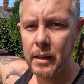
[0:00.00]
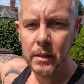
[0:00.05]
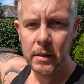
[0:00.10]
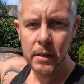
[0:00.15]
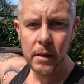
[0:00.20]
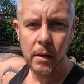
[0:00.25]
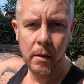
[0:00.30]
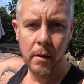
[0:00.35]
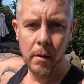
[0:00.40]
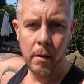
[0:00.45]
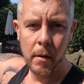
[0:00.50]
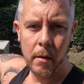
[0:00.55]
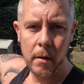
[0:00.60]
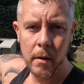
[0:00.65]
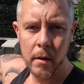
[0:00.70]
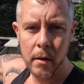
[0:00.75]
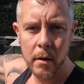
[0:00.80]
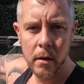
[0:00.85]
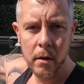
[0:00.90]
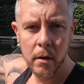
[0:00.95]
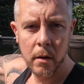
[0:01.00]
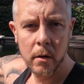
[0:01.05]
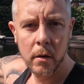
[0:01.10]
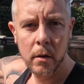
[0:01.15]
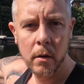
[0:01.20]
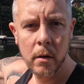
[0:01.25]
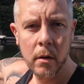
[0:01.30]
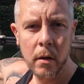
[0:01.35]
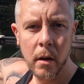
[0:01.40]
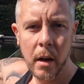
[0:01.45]
is
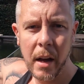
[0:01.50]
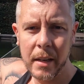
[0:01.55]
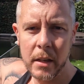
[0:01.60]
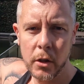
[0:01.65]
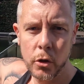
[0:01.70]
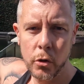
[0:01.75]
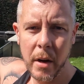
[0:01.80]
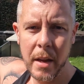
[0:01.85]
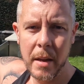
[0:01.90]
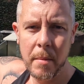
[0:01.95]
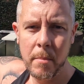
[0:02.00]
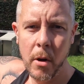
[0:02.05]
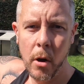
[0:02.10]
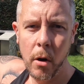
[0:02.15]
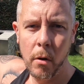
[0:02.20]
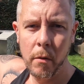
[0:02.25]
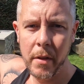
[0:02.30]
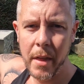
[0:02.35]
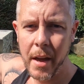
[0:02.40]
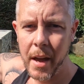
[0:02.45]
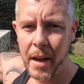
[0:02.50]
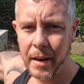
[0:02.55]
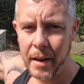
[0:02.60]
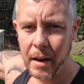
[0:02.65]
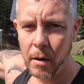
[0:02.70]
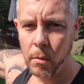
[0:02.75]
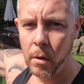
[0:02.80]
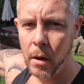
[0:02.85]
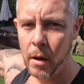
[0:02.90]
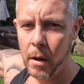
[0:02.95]
like a dream over there
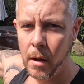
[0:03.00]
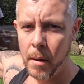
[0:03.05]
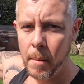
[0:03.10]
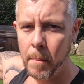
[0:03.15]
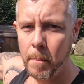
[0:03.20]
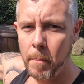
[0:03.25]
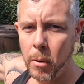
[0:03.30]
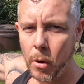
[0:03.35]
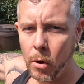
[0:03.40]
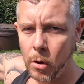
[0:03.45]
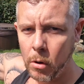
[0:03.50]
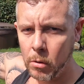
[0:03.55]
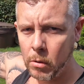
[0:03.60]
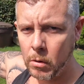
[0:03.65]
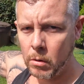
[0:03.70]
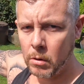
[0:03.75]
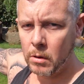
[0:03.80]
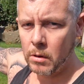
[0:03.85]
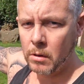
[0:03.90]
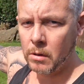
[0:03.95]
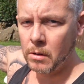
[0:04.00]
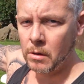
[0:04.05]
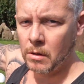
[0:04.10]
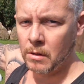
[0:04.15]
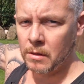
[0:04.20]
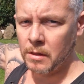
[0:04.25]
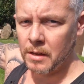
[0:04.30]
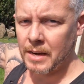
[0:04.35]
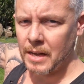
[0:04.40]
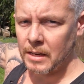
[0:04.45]
now. But
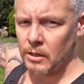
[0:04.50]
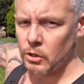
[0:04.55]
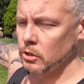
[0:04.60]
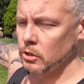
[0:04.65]
the next